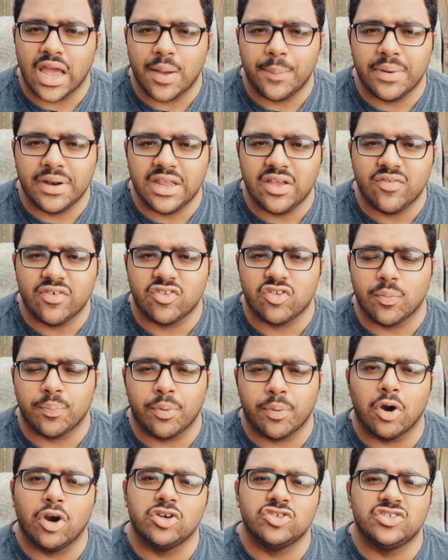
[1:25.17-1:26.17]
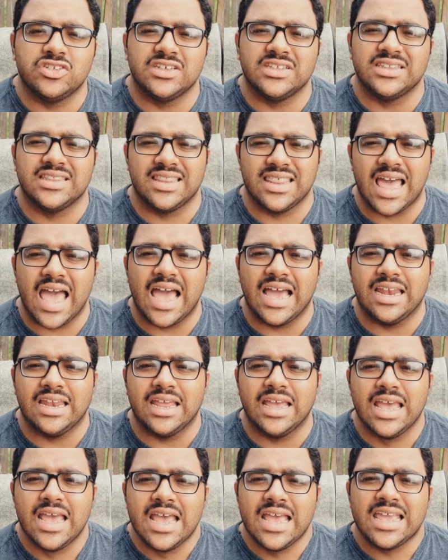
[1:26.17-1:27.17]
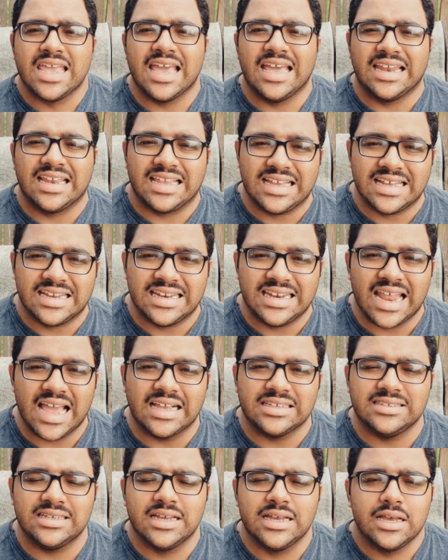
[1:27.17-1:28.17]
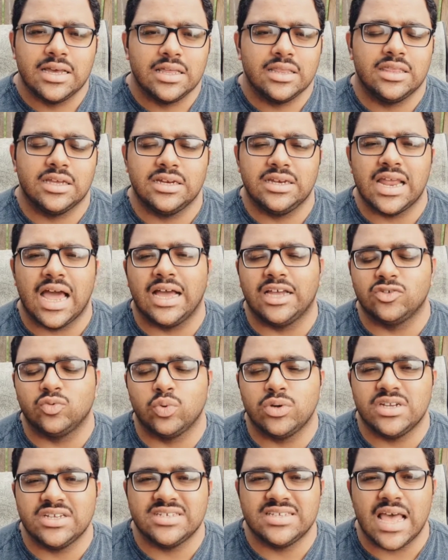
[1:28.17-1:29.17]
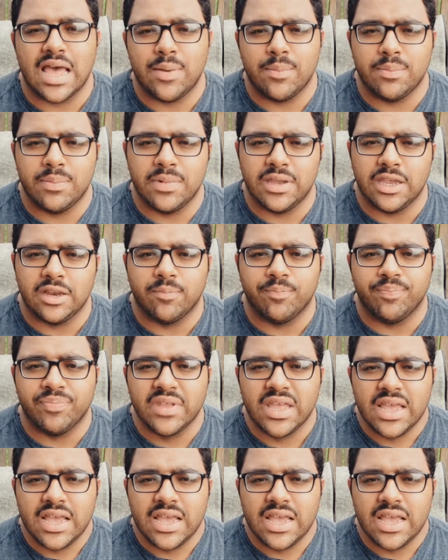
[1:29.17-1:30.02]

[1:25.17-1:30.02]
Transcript: I believe it's a person that can connect the dots. What does that mean?